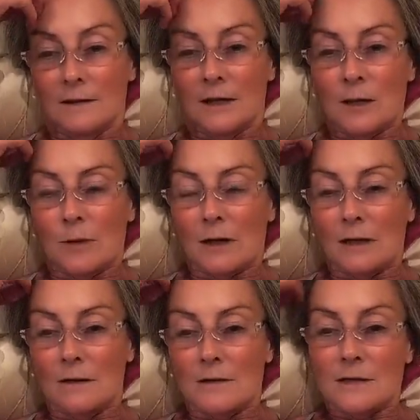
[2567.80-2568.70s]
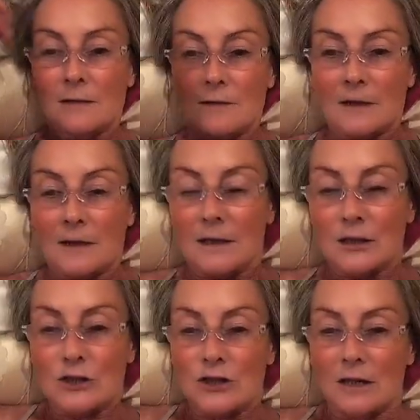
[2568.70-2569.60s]
Anybody else got anything
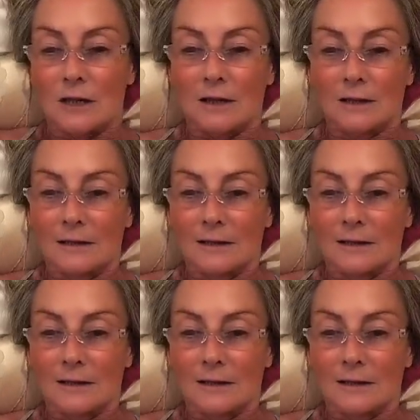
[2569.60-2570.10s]
to share?